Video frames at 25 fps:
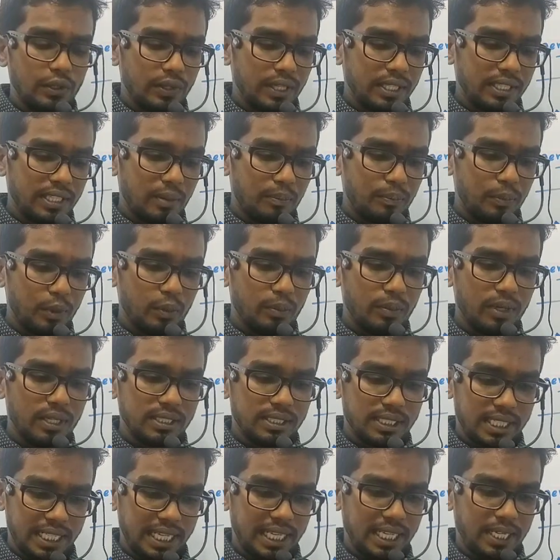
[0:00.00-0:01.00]
during the
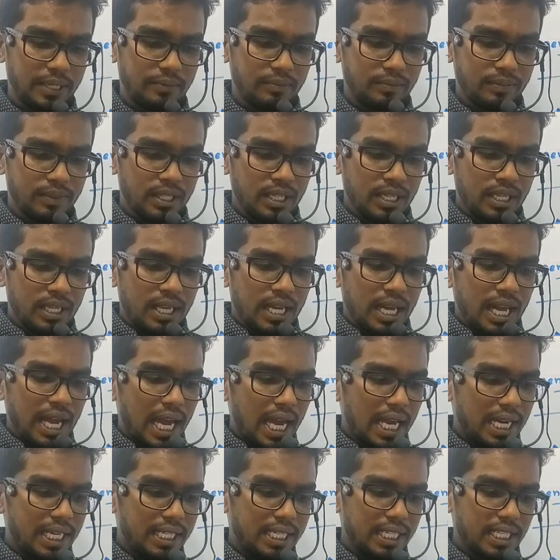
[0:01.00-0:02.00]
puberty.
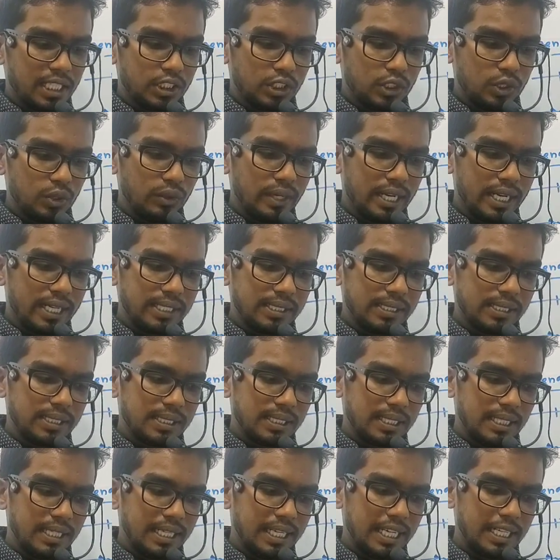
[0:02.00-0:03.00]
And dear
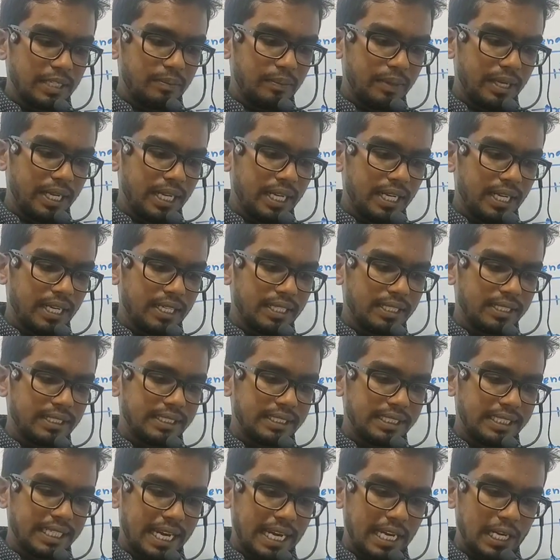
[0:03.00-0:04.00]
students, let me
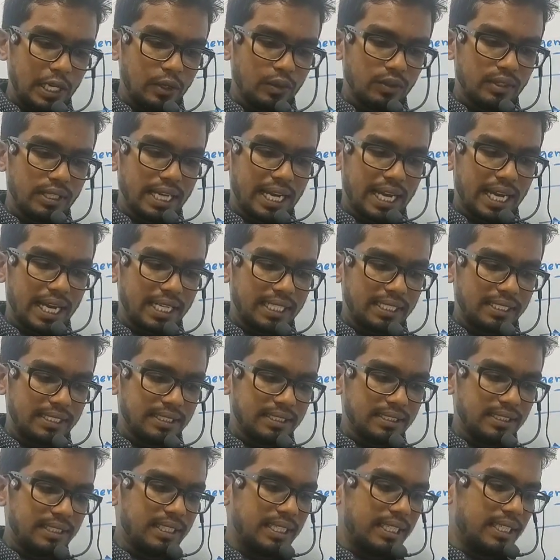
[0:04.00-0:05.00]
tell you
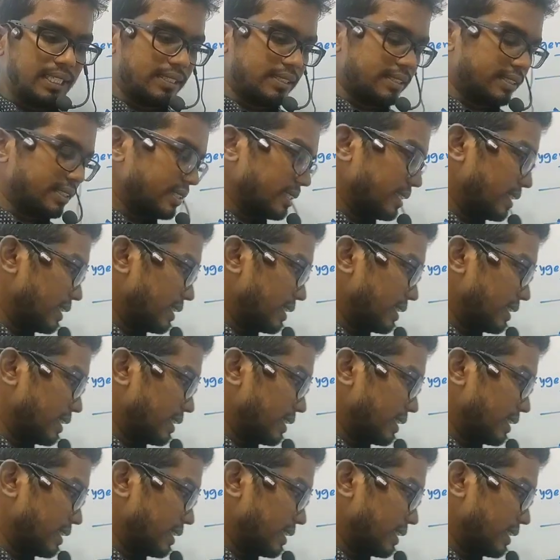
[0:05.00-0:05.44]
that these